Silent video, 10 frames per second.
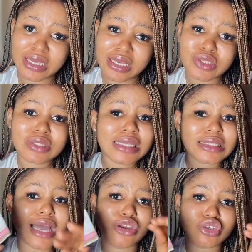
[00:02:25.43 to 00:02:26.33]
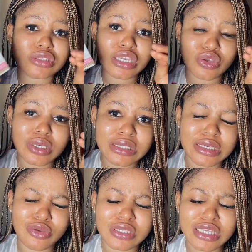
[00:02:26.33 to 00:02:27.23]
So that is how you should take your skin.
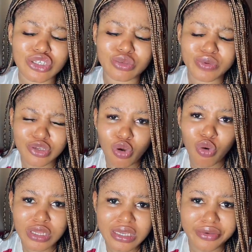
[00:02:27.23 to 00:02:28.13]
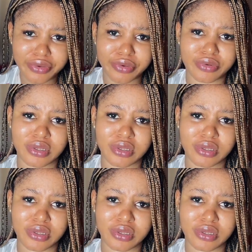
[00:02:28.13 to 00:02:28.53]
Your skin should be your holy grail.